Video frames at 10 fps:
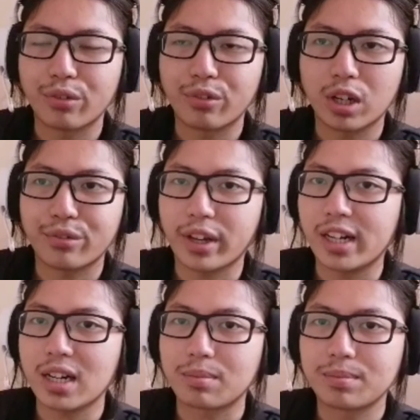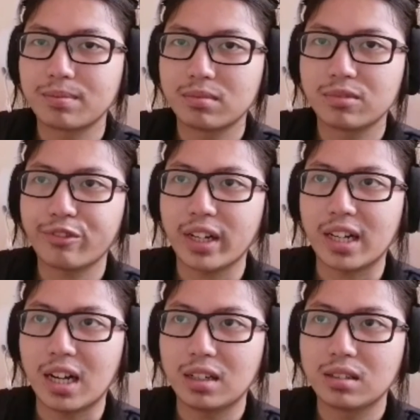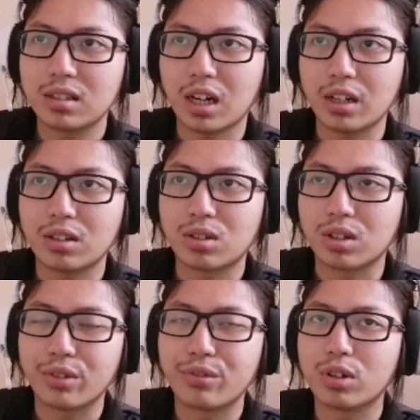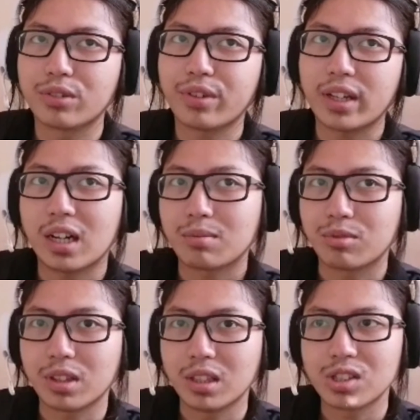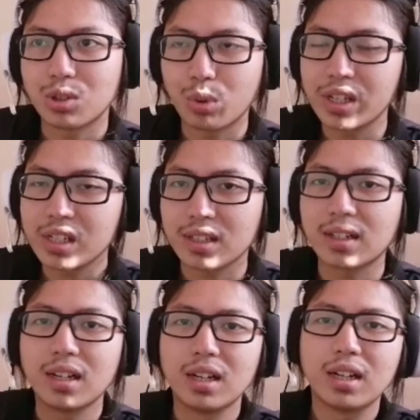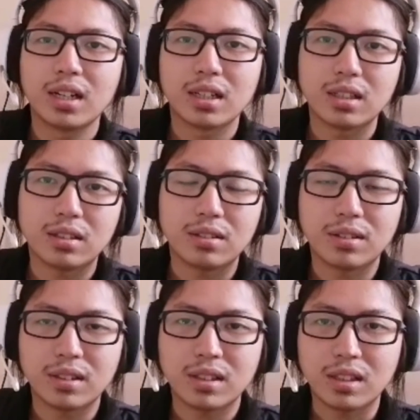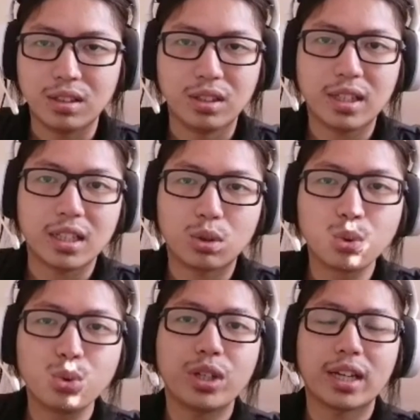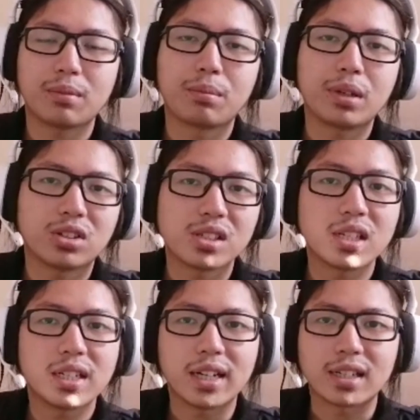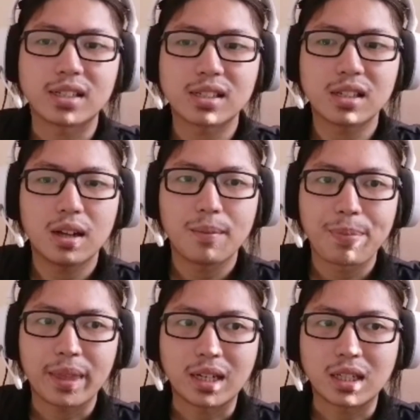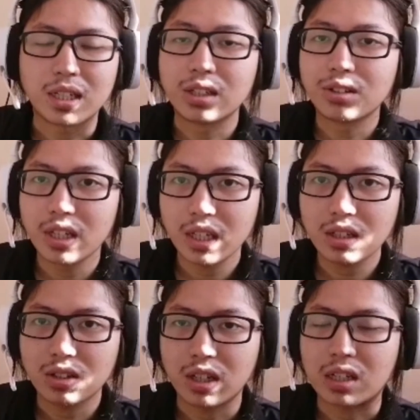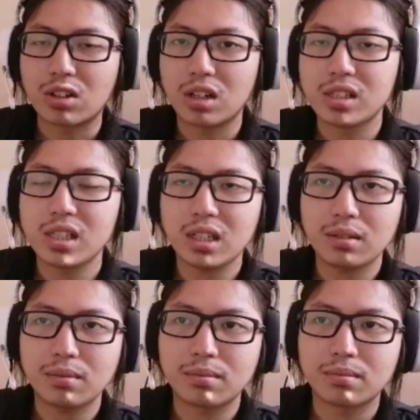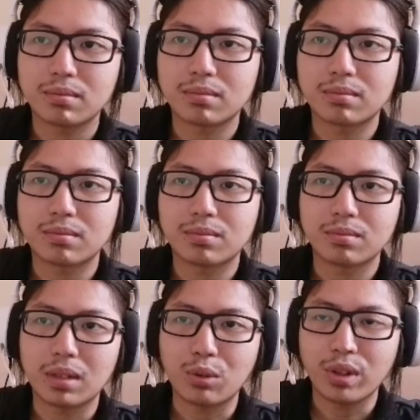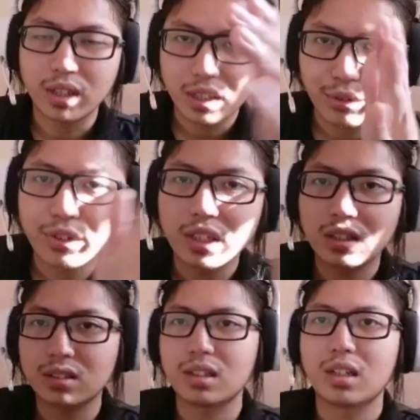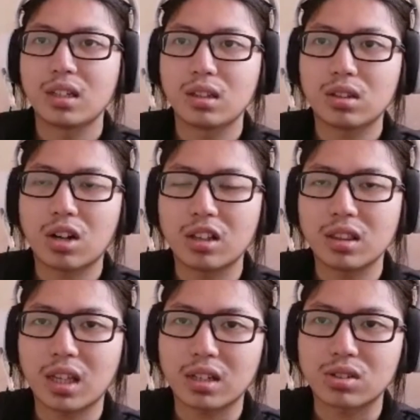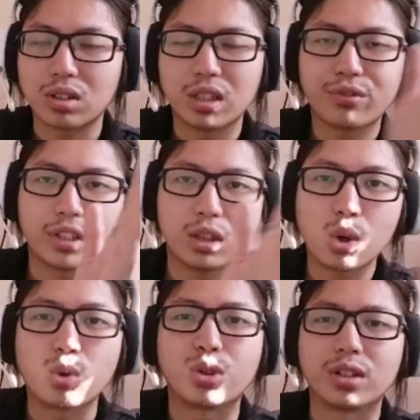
are fed up, or if you are fed up with the situation, that too can be considered as agreeing or acknowledging, but with a different context or different tone.